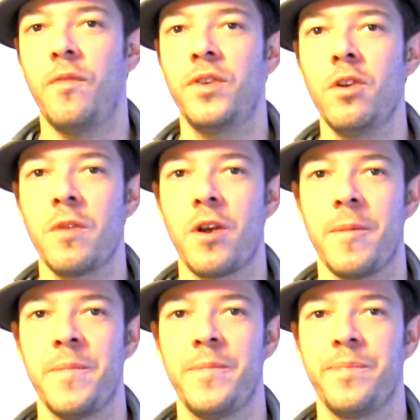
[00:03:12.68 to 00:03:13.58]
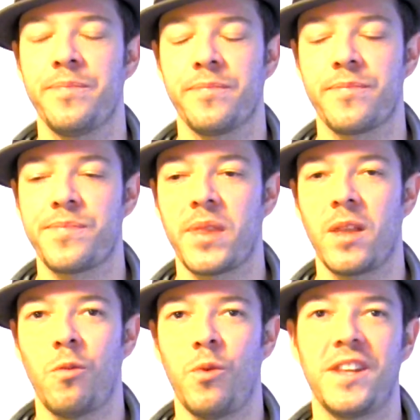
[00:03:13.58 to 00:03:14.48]
of humor.
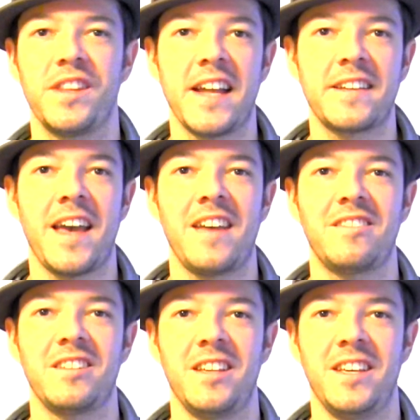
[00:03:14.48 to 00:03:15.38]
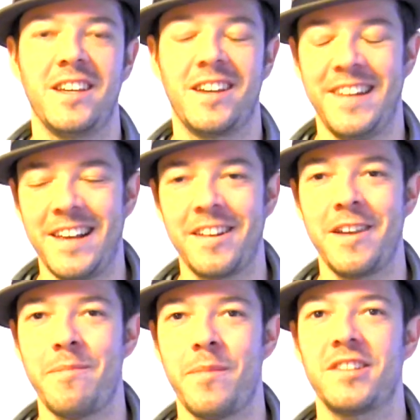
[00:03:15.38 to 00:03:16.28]
Well, in that case, he
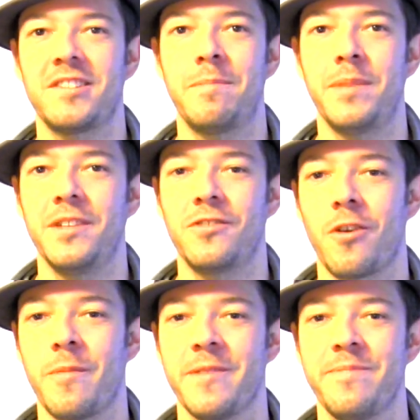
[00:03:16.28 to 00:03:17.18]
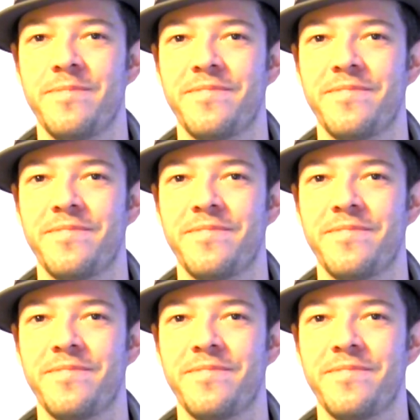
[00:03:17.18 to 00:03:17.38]
clearly must be German.